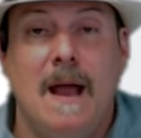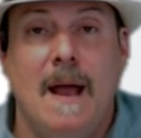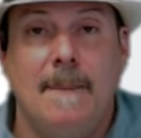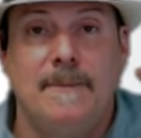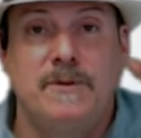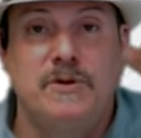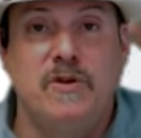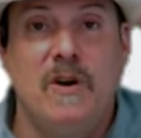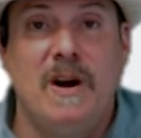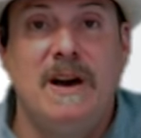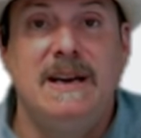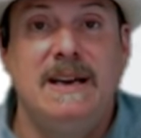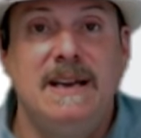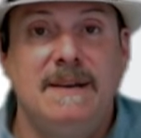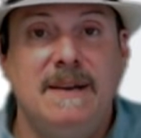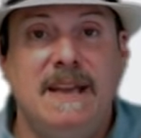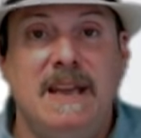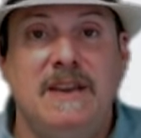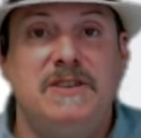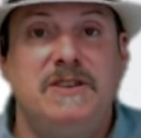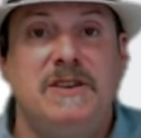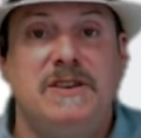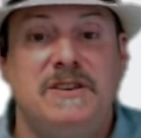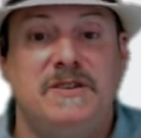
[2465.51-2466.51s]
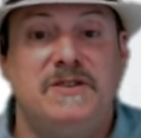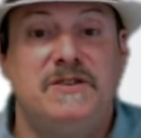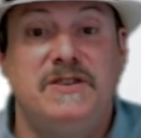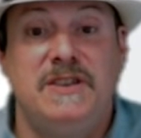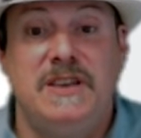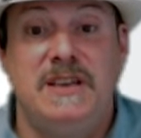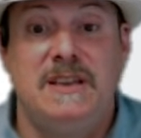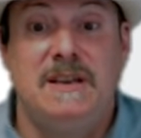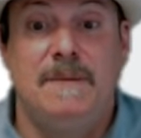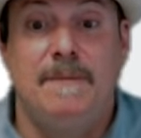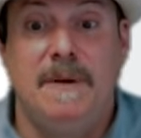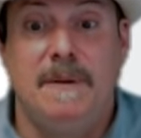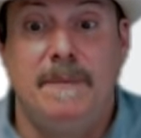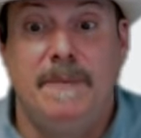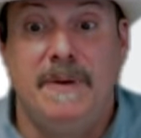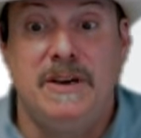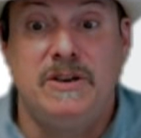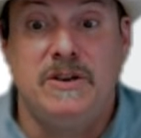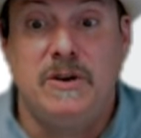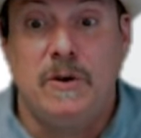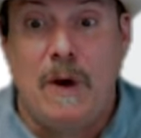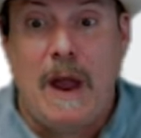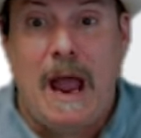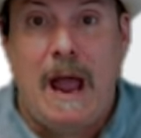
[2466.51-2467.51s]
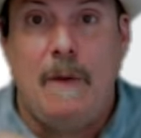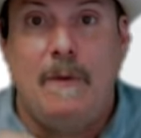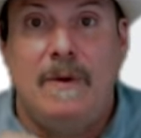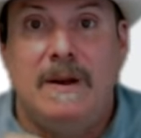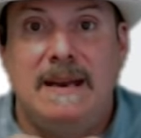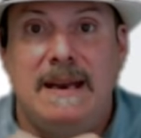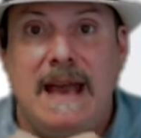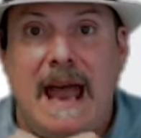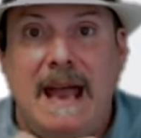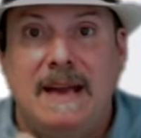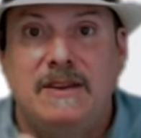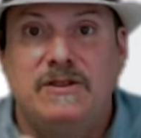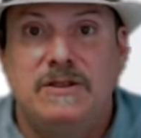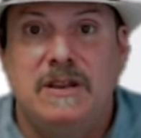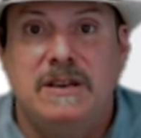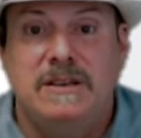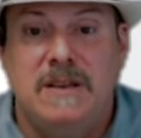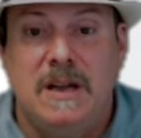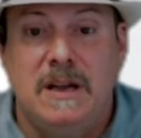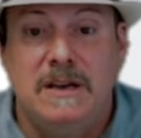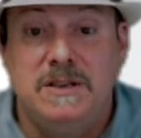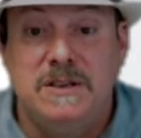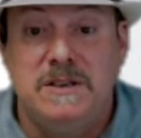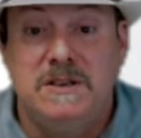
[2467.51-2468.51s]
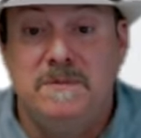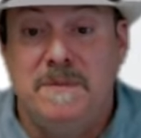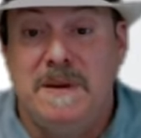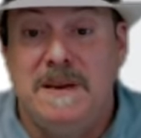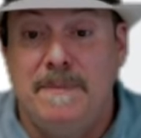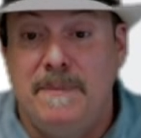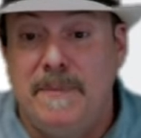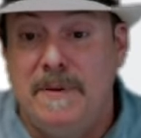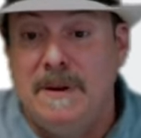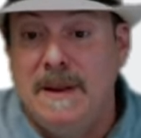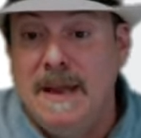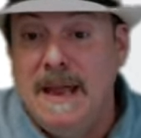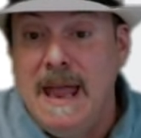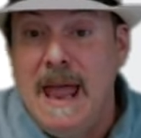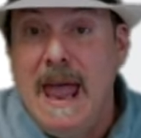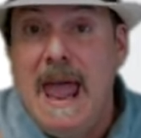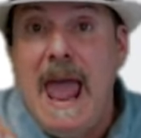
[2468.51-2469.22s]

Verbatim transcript: I'm trying to get you to see the big picture of how it actually touches people